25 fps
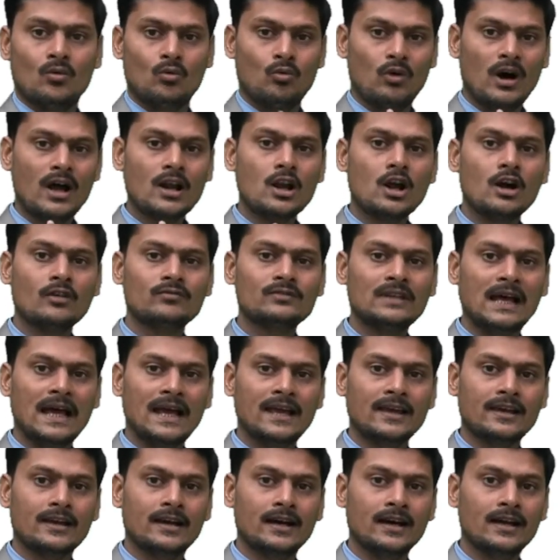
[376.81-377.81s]
one of the
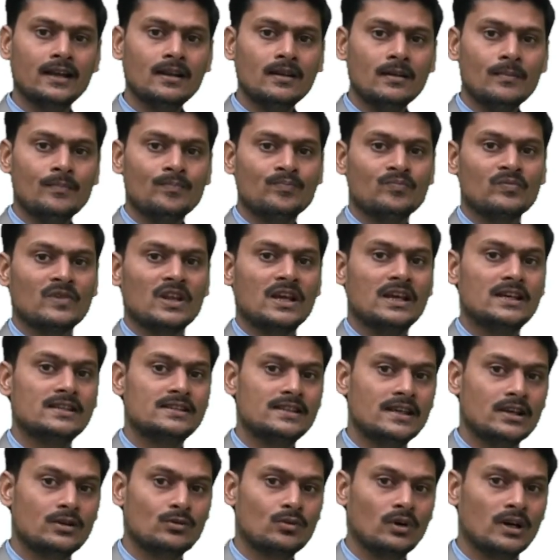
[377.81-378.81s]
angle
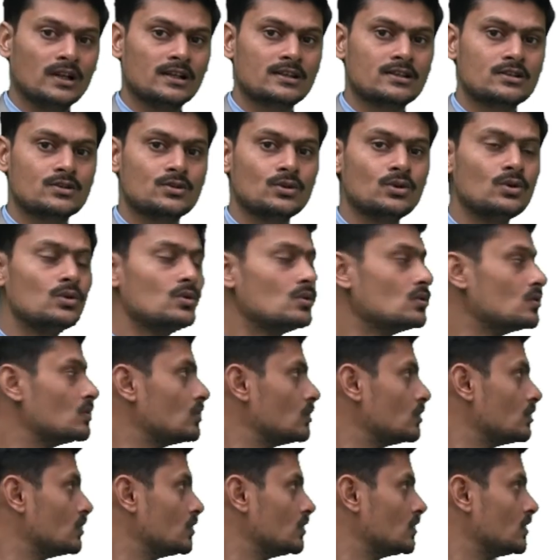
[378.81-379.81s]
is equals to
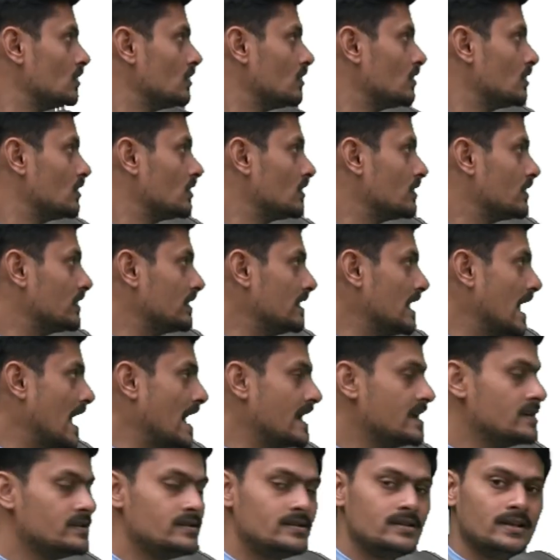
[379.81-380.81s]

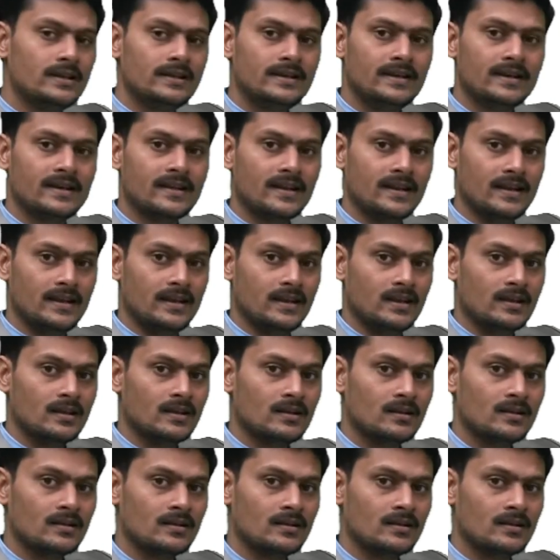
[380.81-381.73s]
90 degree.